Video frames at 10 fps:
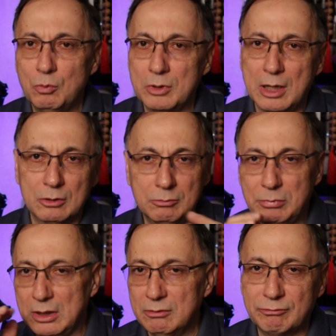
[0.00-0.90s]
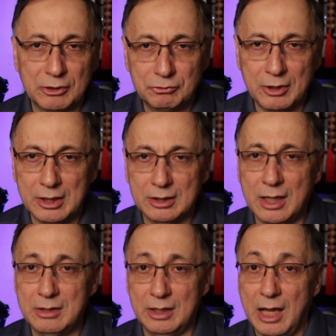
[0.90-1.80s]
without being frustrated
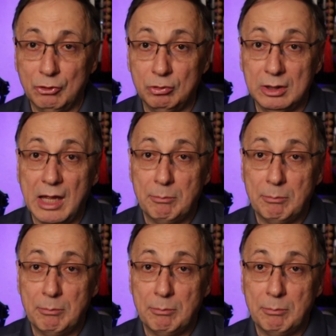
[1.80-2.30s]
and actually